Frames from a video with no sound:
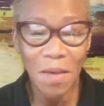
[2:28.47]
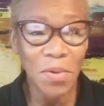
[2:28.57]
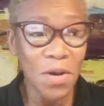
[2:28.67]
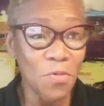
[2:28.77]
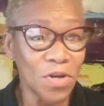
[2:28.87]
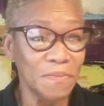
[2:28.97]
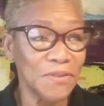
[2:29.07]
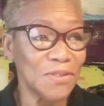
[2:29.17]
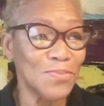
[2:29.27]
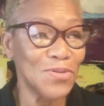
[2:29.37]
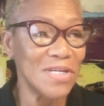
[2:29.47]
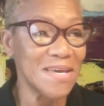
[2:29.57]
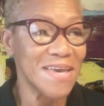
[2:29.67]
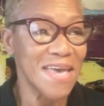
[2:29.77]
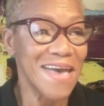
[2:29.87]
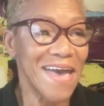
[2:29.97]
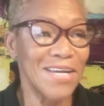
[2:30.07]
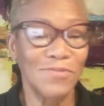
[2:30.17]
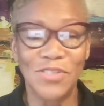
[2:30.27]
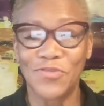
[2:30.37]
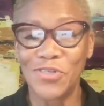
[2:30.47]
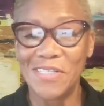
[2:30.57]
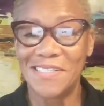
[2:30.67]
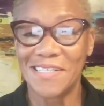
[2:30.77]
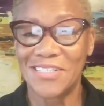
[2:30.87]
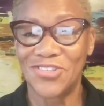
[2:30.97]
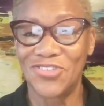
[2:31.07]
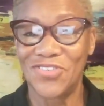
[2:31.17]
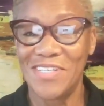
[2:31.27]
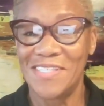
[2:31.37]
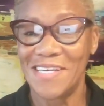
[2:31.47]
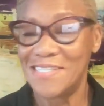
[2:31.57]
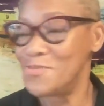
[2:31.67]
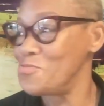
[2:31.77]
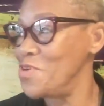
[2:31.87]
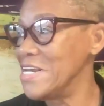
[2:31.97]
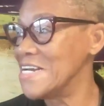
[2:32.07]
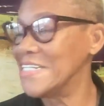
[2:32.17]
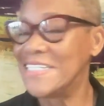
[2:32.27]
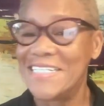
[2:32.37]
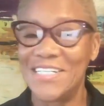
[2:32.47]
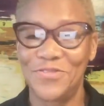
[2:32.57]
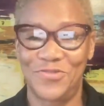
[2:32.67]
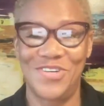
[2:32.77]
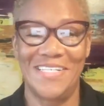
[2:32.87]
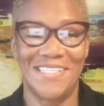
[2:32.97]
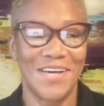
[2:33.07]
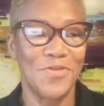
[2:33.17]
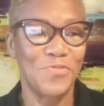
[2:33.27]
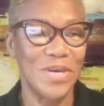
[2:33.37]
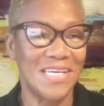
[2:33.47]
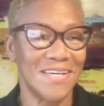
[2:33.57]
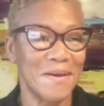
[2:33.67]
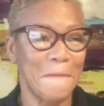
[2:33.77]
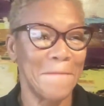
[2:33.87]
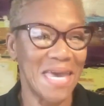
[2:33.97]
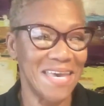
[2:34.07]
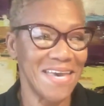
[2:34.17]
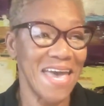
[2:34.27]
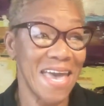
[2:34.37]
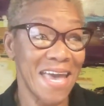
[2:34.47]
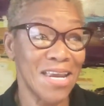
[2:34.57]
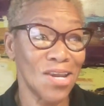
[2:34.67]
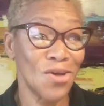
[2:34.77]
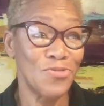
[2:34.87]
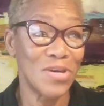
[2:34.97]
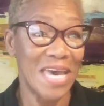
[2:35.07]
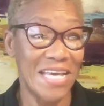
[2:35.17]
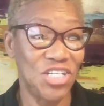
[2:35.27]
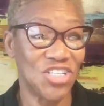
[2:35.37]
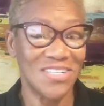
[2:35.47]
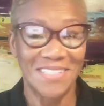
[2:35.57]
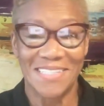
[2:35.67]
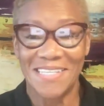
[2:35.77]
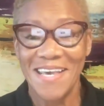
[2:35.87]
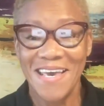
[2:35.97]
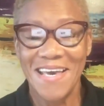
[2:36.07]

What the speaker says: But I woke up this morning and it was 46 degrees. I said, what a difference a week make in locations.